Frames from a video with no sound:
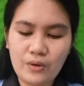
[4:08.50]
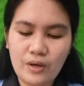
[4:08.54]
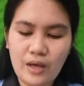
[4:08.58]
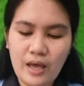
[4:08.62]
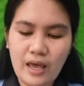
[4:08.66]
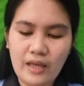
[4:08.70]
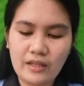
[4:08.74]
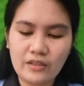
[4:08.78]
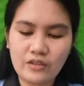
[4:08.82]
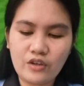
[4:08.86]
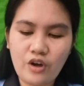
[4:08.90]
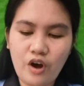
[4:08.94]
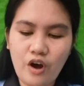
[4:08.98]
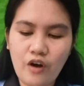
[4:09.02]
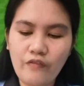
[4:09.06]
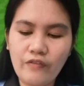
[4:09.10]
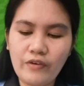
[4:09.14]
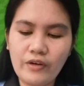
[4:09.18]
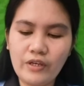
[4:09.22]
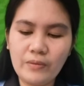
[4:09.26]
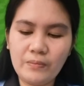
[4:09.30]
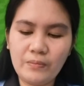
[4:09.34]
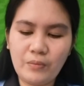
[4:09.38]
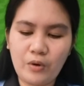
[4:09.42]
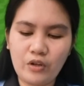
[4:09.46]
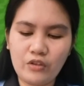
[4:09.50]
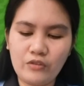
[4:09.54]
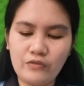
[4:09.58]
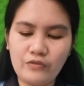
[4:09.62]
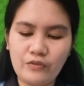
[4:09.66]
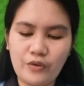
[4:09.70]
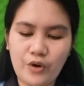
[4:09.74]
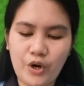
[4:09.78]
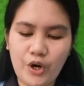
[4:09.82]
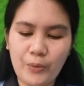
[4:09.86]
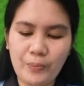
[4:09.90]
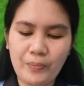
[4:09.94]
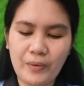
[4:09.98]
and govern both
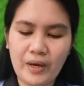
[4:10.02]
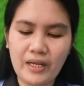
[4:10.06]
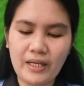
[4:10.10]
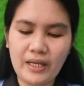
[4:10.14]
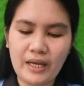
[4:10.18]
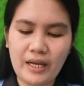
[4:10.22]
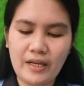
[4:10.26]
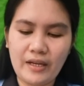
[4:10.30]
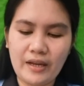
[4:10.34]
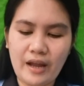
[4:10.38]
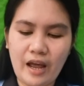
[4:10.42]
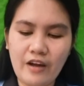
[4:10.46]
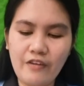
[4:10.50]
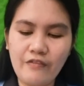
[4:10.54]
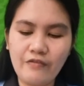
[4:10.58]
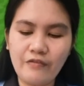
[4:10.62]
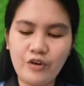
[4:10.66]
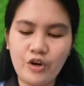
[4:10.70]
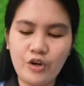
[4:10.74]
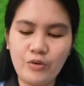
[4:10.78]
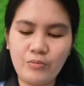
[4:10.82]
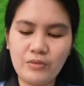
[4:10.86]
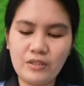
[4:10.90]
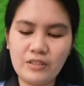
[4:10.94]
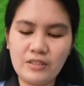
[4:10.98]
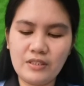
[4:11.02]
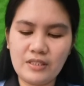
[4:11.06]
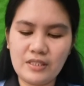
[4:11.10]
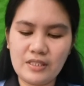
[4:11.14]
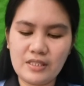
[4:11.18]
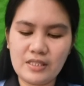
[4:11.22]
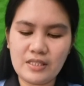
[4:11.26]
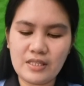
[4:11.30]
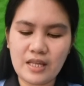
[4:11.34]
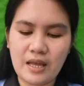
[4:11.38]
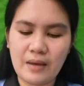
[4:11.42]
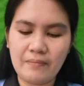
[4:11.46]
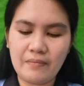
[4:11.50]
formal and non-formal
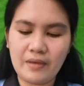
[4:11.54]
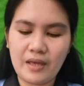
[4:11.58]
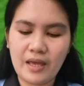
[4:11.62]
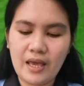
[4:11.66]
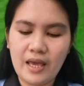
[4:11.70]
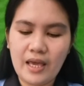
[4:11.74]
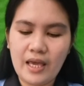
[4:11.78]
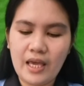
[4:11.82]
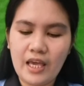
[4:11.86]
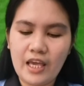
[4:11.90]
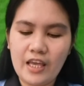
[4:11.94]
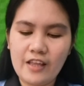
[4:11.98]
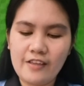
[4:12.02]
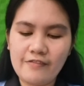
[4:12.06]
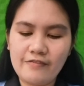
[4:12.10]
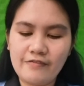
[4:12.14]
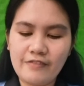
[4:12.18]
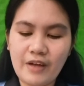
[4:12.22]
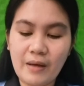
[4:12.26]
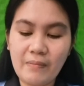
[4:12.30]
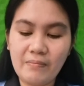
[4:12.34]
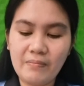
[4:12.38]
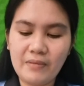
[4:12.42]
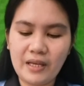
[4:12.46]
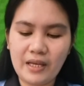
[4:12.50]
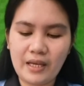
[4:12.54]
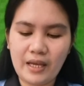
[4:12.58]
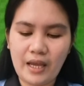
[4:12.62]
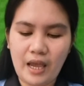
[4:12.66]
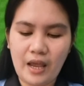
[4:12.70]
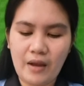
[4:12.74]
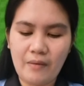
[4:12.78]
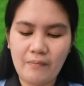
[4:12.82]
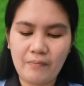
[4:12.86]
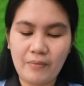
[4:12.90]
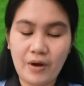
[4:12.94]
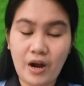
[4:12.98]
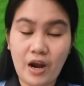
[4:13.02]
system in public
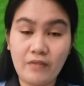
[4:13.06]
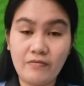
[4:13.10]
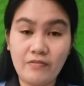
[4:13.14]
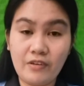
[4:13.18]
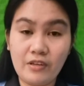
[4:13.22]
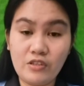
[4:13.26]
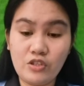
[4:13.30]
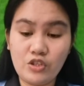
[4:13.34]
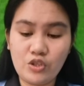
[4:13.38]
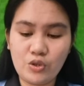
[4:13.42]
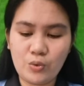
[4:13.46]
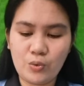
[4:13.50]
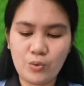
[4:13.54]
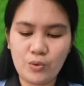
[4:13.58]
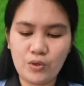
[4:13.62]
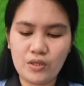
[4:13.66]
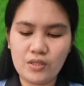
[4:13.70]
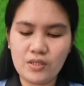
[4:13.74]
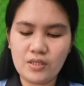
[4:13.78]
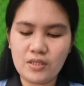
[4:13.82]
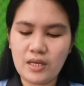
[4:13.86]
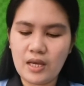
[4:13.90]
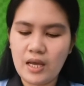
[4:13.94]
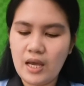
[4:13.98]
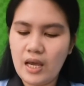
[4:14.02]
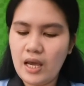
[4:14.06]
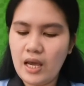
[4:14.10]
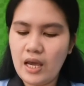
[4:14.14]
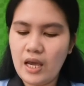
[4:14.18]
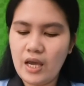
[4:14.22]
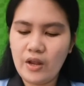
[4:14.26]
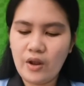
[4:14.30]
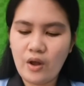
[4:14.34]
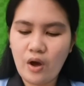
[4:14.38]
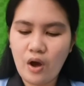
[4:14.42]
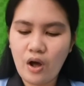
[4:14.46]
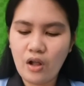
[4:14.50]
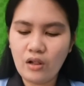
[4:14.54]
and private schools
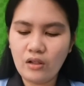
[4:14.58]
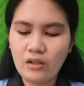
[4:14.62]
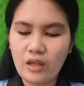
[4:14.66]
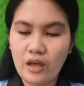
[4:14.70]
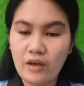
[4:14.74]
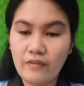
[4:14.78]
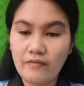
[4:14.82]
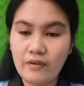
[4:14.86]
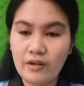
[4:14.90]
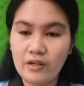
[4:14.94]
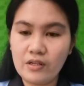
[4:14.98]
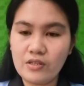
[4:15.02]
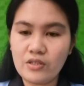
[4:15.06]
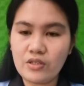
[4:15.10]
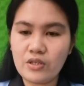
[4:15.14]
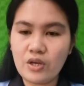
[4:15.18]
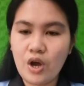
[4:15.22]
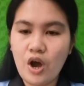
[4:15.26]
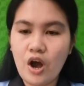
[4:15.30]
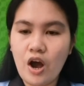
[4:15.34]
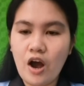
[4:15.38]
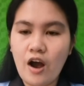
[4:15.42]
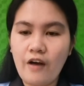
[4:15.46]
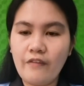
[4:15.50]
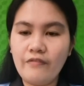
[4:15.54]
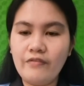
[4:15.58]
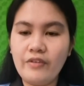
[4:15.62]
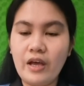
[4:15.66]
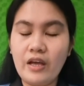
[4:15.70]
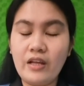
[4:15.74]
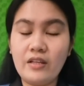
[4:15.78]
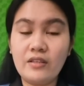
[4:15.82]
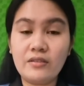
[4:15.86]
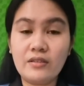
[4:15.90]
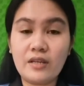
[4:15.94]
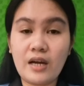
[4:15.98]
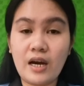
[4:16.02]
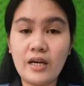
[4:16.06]
in all levels of the
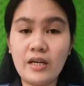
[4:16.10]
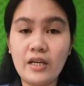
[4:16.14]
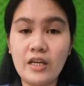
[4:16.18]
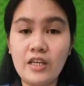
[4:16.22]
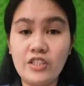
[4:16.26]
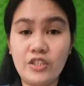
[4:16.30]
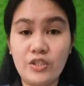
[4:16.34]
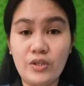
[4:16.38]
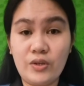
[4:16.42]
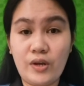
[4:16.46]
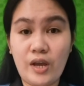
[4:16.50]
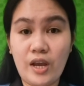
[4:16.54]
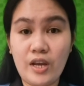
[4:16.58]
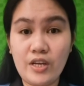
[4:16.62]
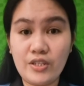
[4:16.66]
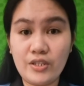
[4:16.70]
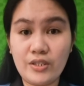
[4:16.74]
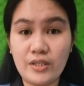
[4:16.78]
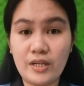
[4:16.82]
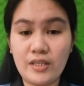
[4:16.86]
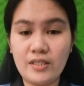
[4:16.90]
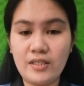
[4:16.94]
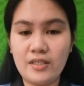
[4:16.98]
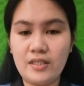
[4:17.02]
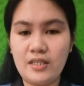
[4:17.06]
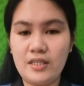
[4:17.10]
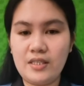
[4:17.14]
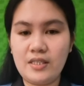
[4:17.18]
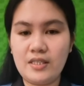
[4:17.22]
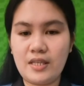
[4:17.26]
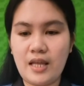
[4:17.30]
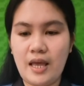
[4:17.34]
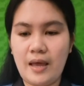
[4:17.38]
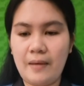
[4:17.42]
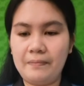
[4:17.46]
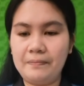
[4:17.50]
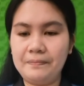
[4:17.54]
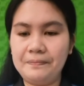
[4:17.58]
entire educational
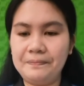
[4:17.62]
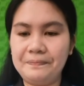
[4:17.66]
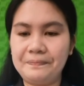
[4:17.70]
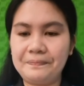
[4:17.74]
system.